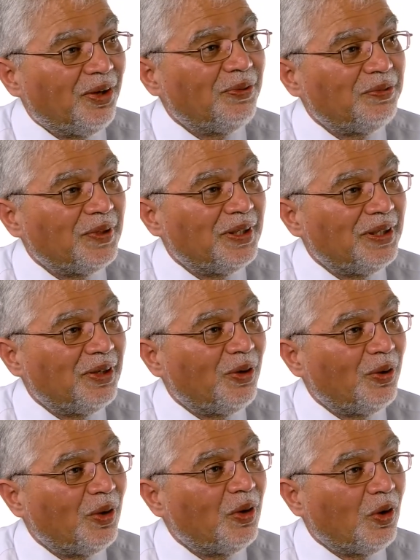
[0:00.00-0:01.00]
of
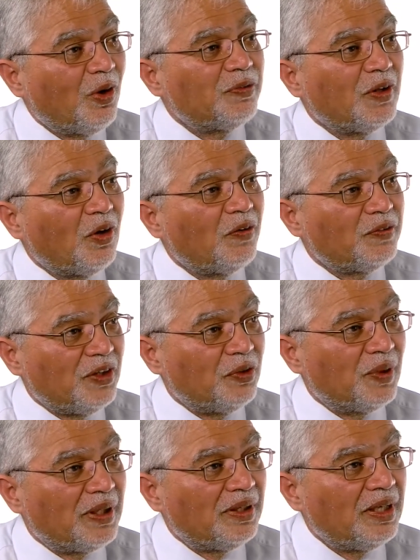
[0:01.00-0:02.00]
the
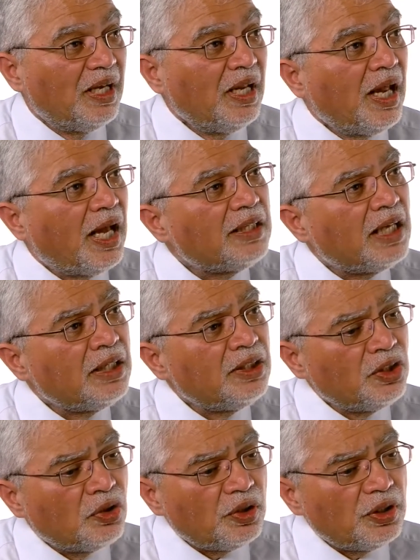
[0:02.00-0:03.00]
UN. And
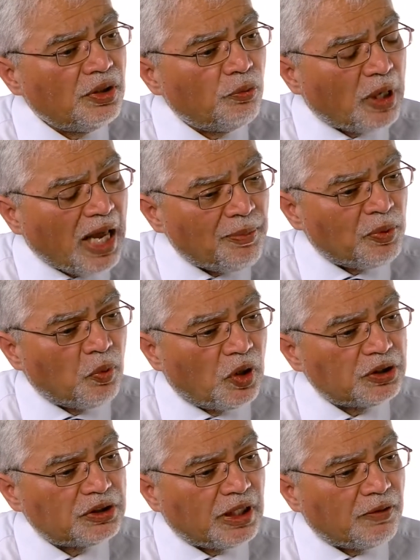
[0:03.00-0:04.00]
then, you know, what happened
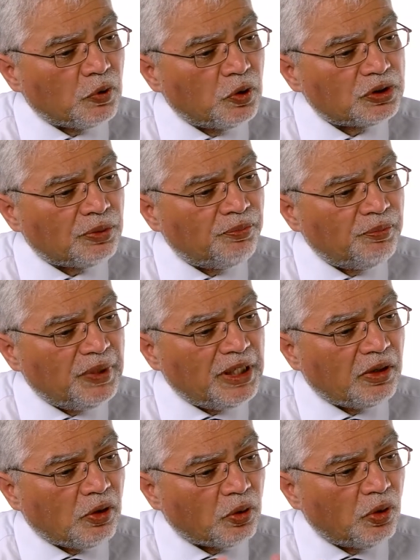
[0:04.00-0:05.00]
was that, of course, the
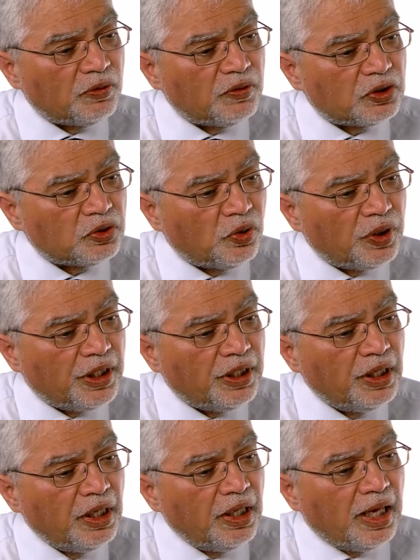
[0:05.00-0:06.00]
media got hold of the
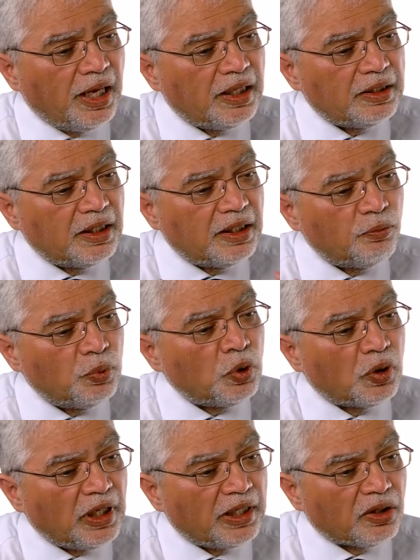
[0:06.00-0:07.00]
story and would
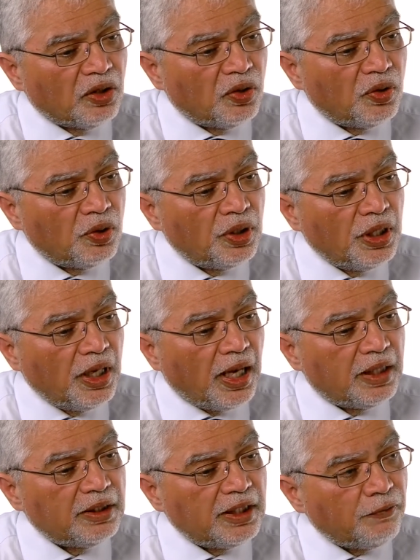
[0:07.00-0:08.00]
not let go,
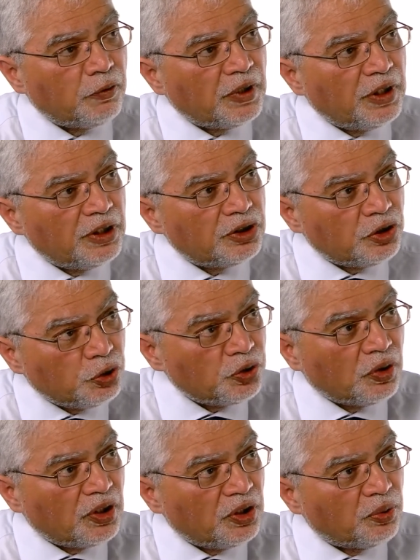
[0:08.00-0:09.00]
and therefore the
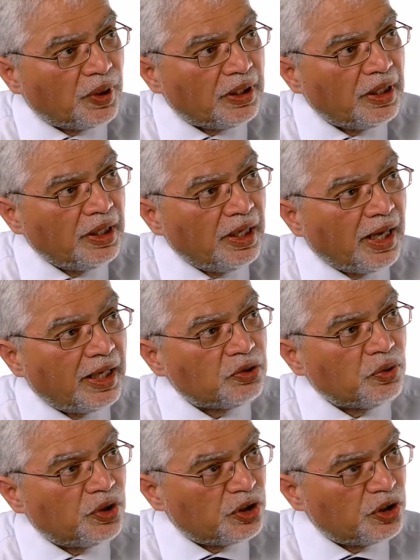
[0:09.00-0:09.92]
institution of the UN had to